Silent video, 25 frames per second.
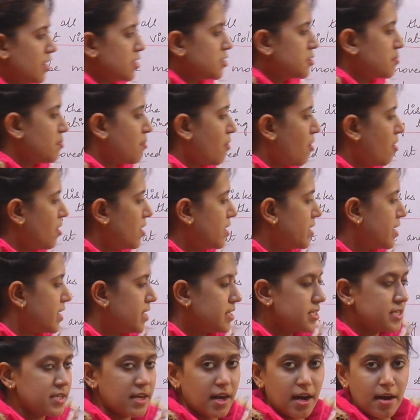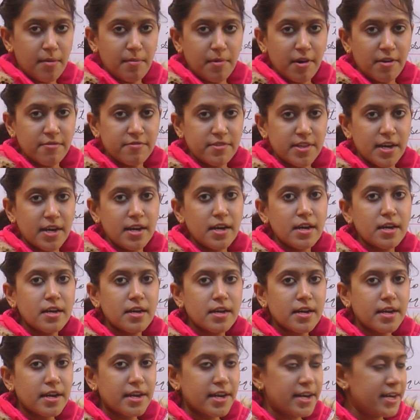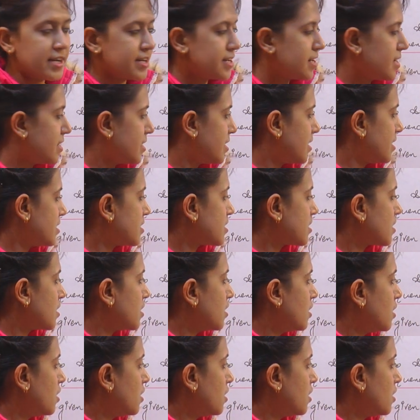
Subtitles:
small disk above the greater disk.